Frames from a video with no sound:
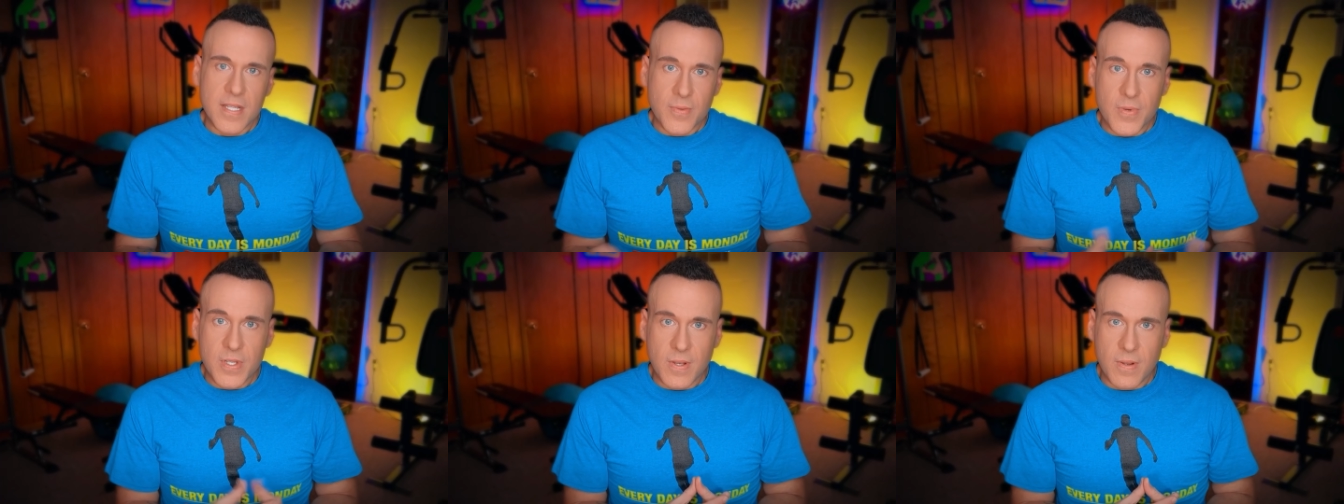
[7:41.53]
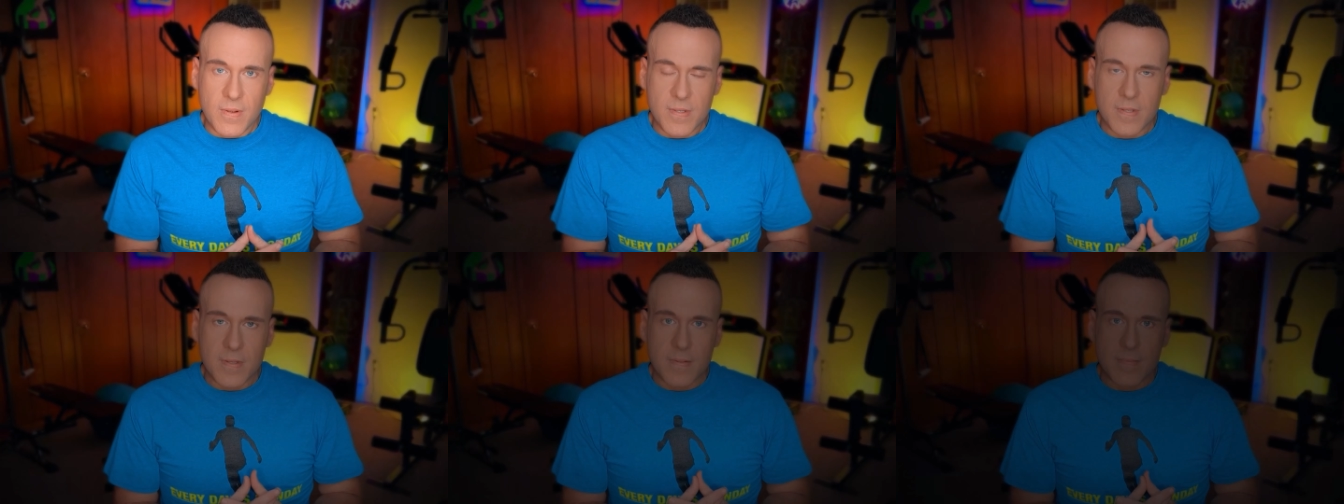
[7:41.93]

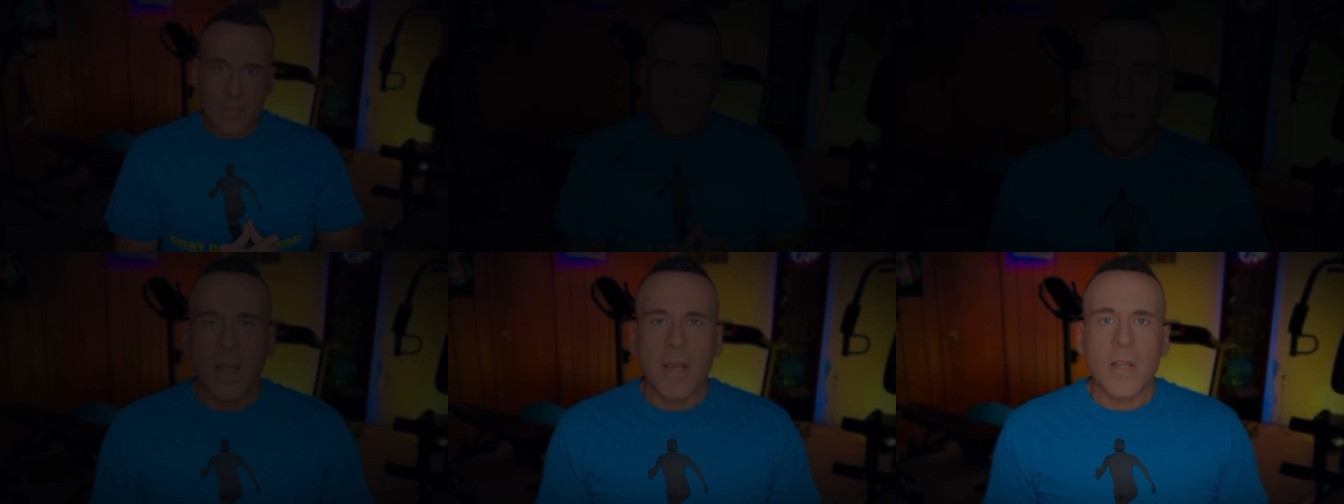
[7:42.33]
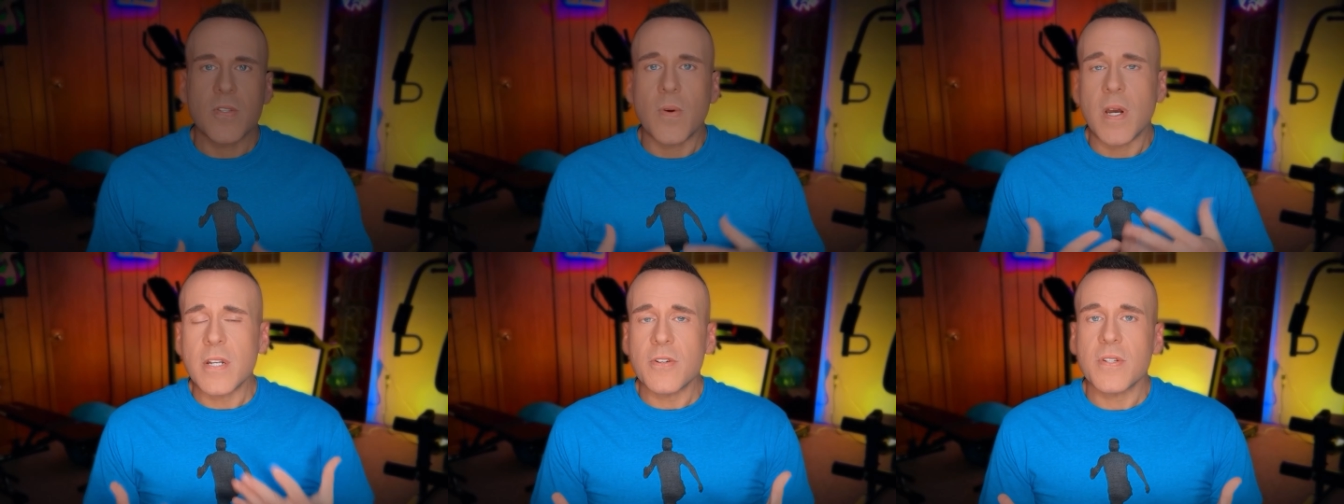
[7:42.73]
result.
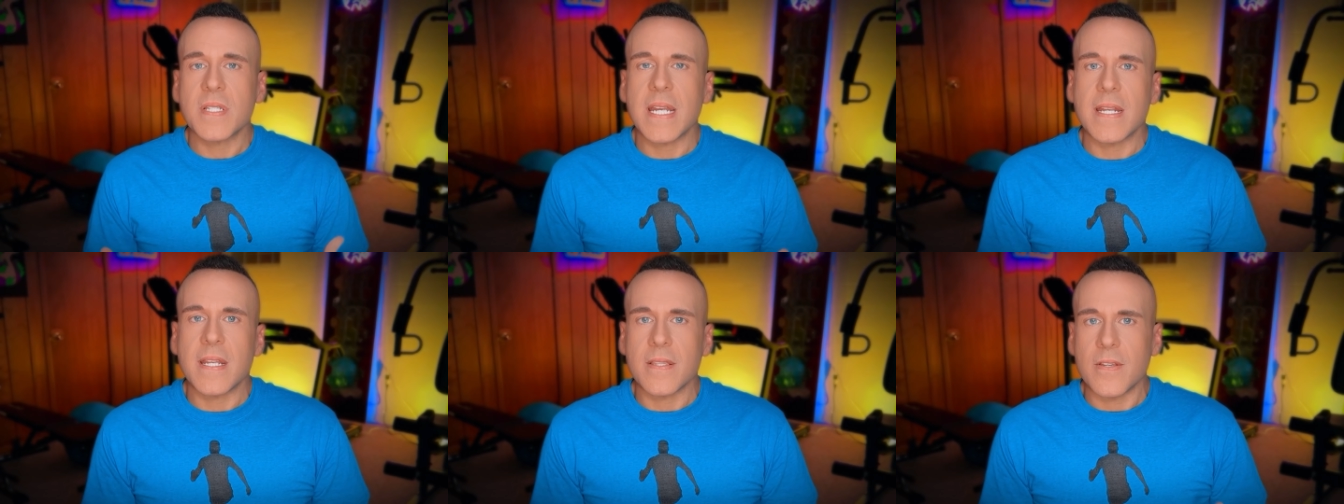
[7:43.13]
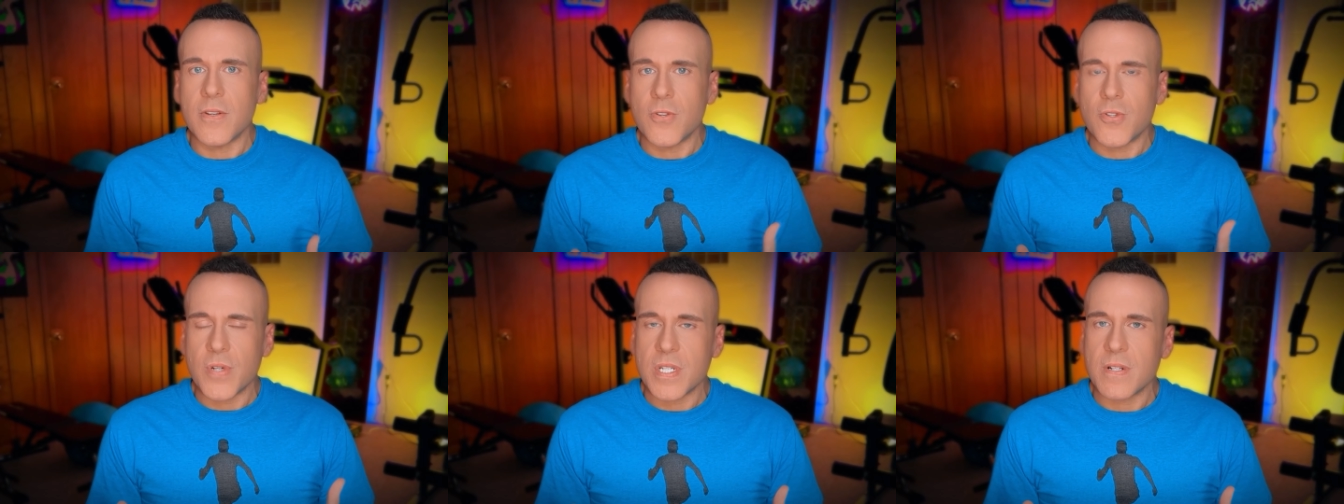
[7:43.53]
So, understanding the
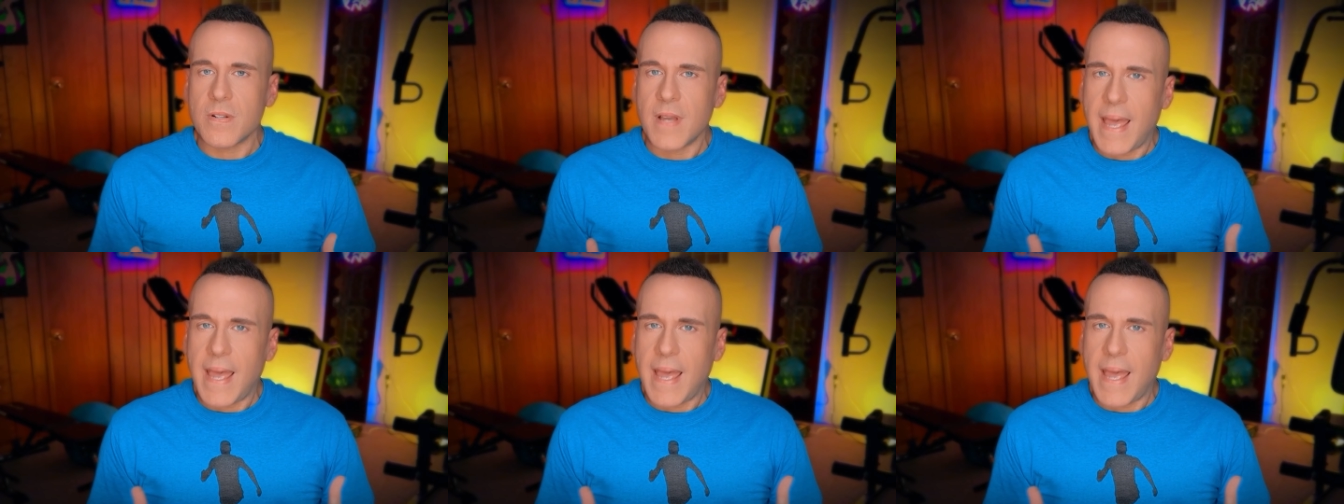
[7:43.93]
nutritional